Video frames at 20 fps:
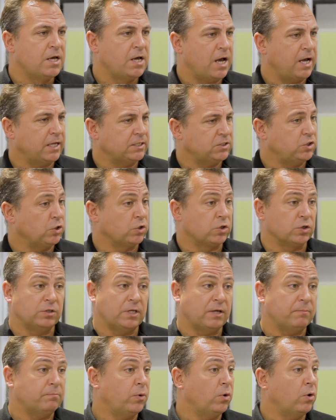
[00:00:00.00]
and you can
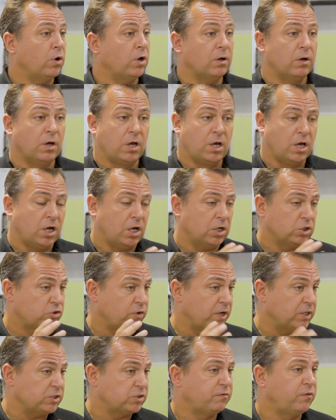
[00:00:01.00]
then put a, a
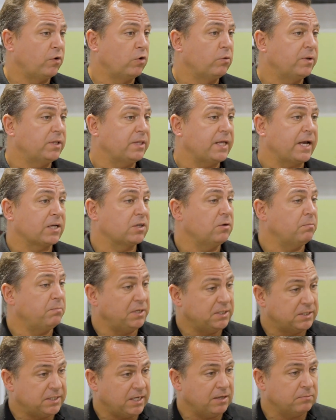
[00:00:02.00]
transformer that can
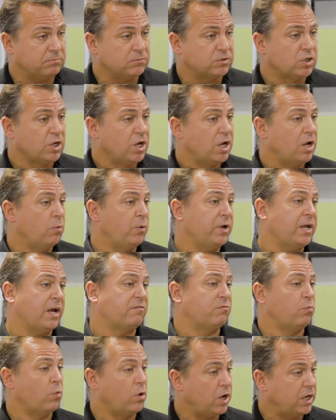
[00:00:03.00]
be dimmed. We
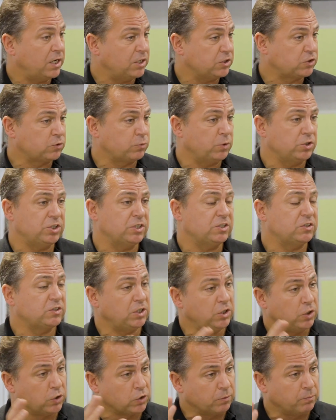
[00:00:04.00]
have wireless switches that
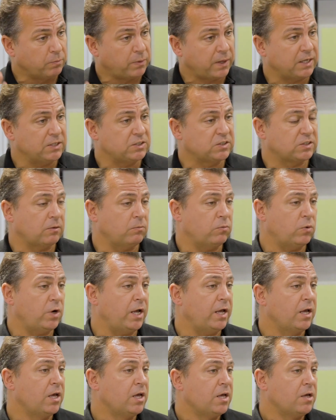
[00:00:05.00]
you can place
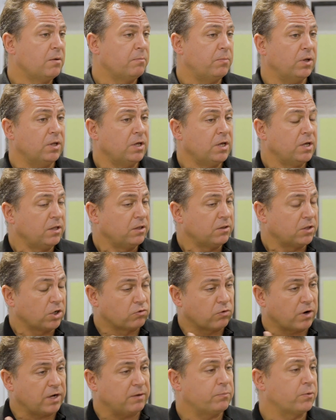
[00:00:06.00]
somewhere. But the
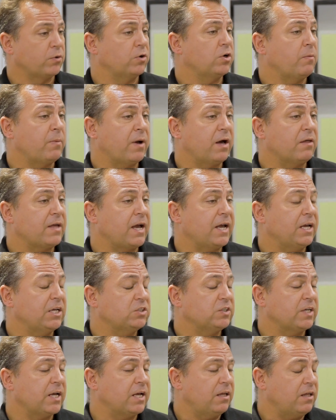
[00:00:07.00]
great part about that
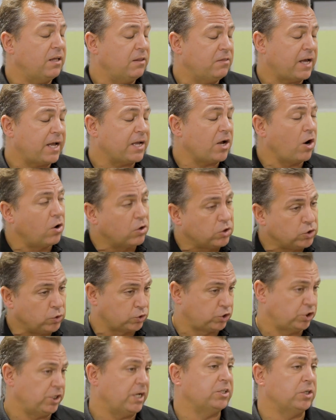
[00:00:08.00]
is that they are your
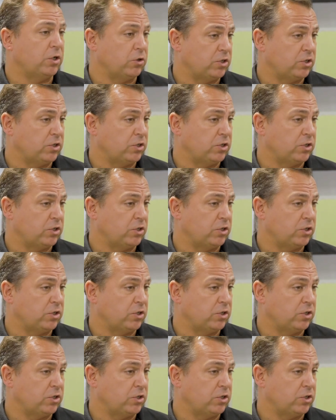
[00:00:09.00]
shadow